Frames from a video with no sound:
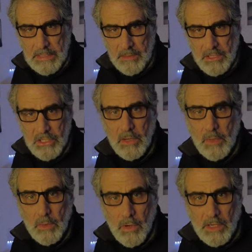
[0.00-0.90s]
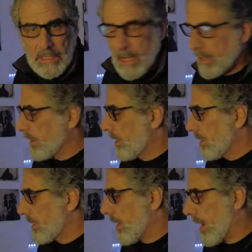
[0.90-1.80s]
image that we worked on.
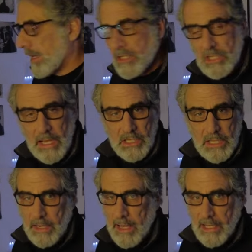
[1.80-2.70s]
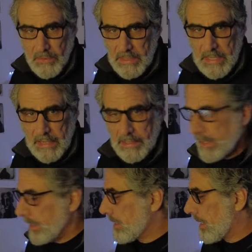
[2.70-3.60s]
Now I can change that and I can reset it
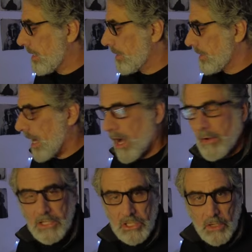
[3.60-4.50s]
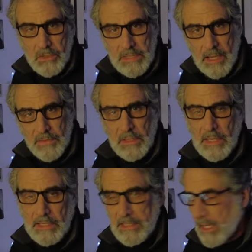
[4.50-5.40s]
any time, but now it shows on the
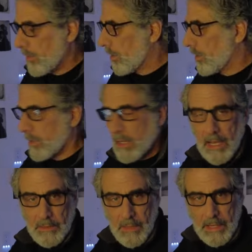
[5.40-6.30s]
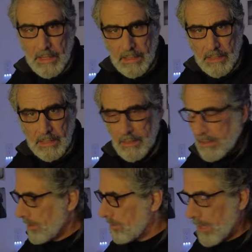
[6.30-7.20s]
light table or on my
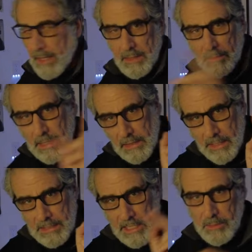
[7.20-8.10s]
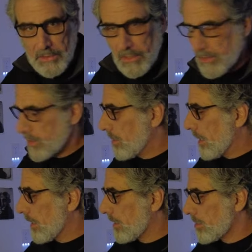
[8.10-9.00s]
my light table, so to
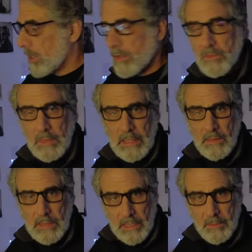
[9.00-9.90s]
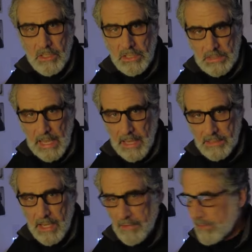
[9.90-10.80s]
speak. It shows me the images as I've